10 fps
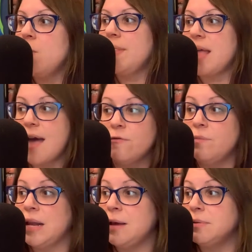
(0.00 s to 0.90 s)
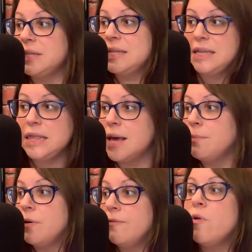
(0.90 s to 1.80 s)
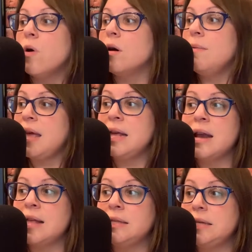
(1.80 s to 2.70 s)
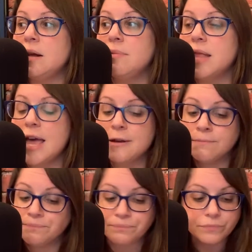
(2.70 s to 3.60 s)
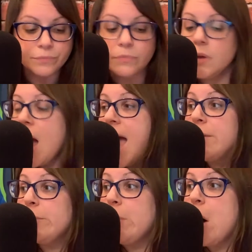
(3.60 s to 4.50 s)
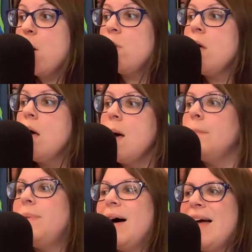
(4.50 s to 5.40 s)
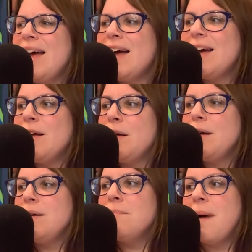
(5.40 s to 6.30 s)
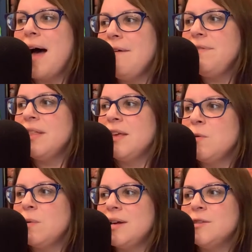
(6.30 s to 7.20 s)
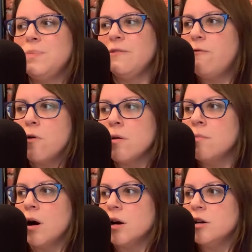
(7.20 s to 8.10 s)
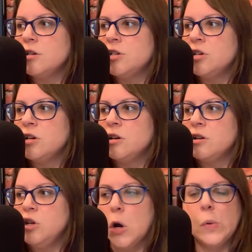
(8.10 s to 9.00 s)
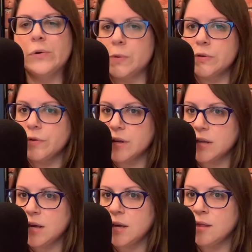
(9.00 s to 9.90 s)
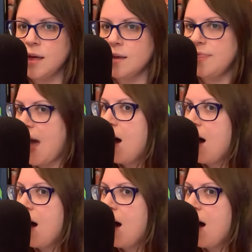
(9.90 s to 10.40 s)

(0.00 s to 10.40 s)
when they haven't been able to see them perform in ncaa i don't know but my feeling was before march no one was really like that